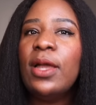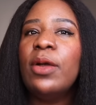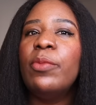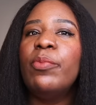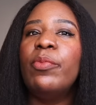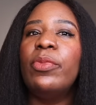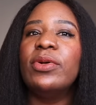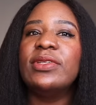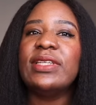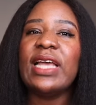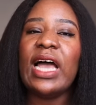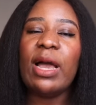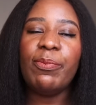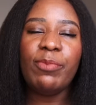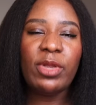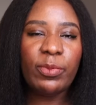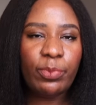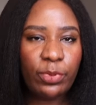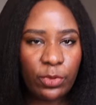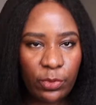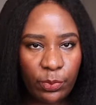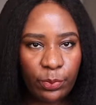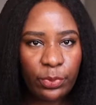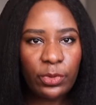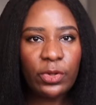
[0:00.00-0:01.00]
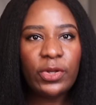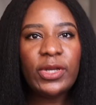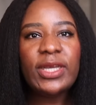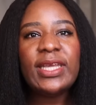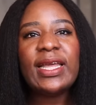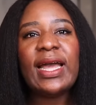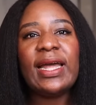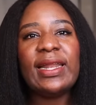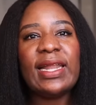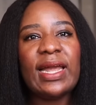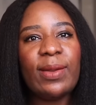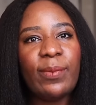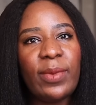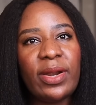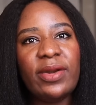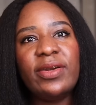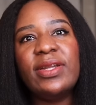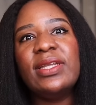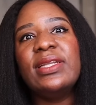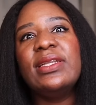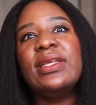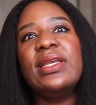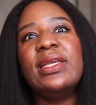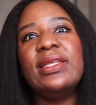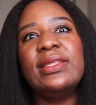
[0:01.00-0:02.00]
But are people blowing and
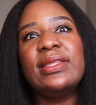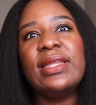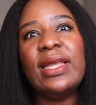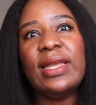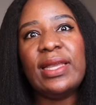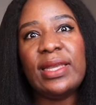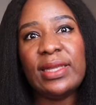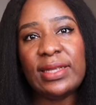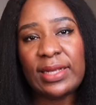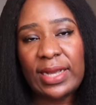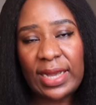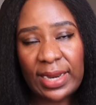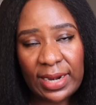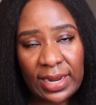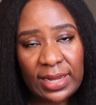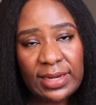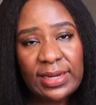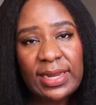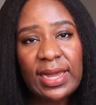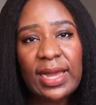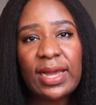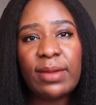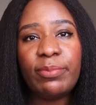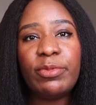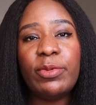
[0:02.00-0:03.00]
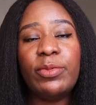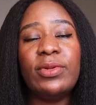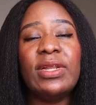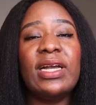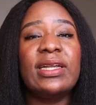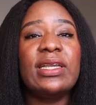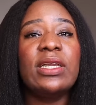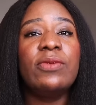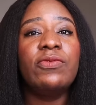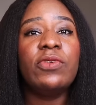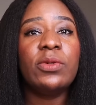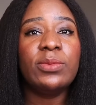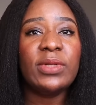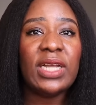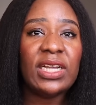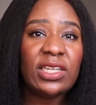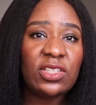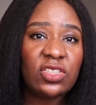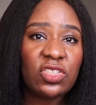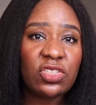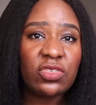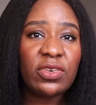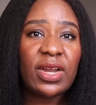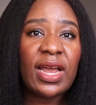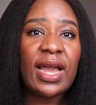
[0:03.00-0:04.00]
hammering in Canada, people that came from
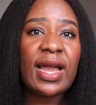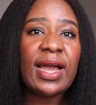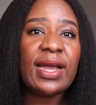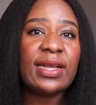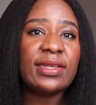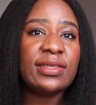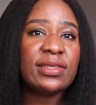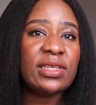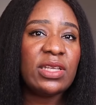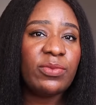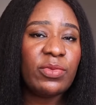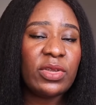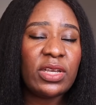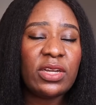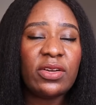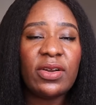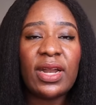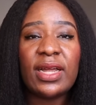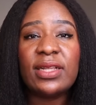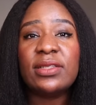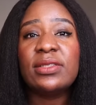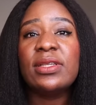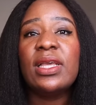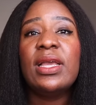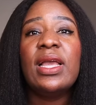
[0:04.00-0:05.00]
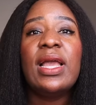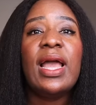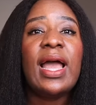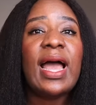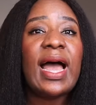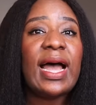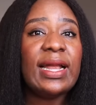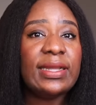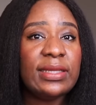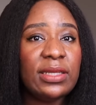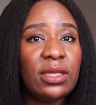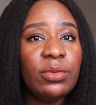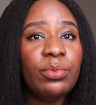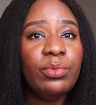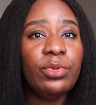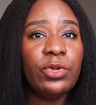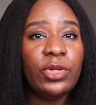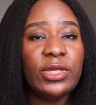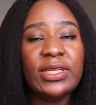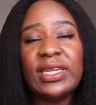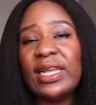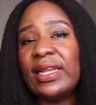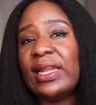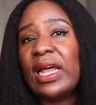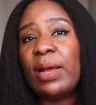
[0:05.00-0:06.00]
Nigeria as immigrants, are they
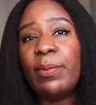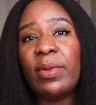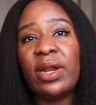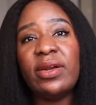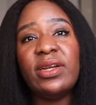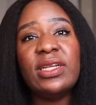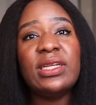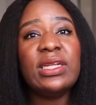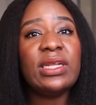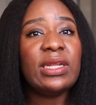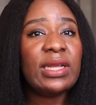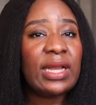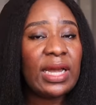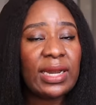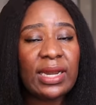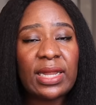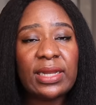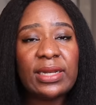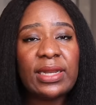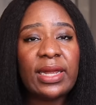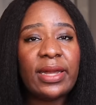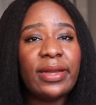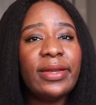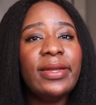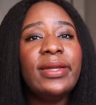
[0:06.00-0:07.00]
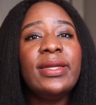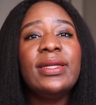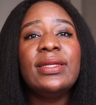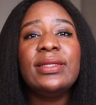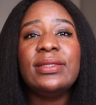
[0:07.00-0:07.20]
blowing and hammering in Canada?